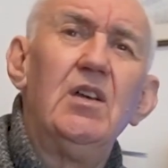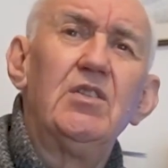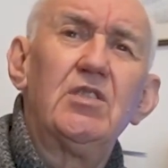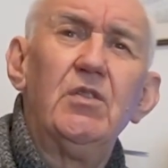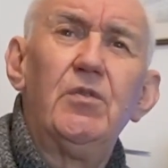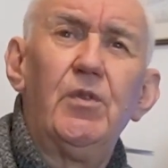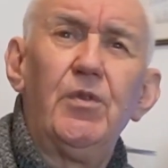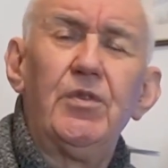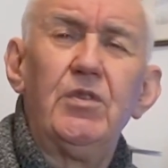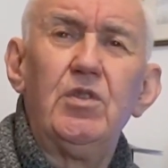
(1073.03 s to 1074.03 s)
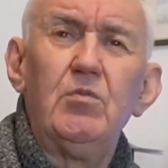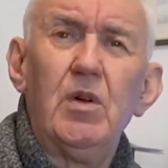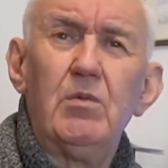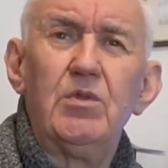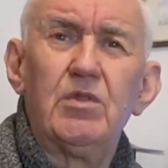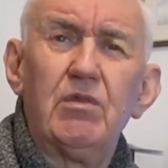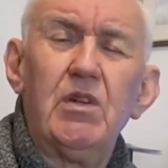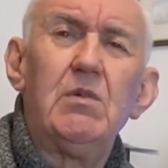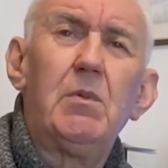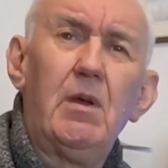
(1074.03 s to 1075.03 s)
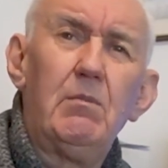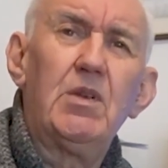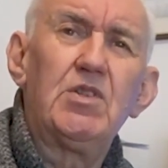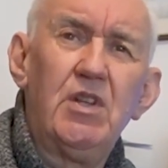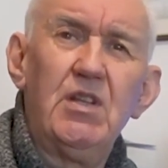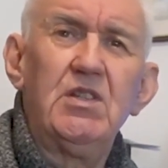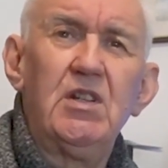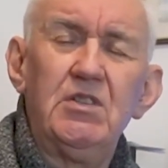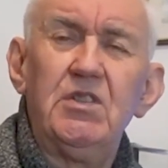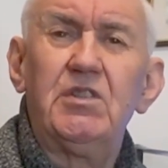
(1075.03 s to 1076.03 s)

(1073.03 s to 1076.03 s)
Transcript: and so forth that you might want to read about matching antennas,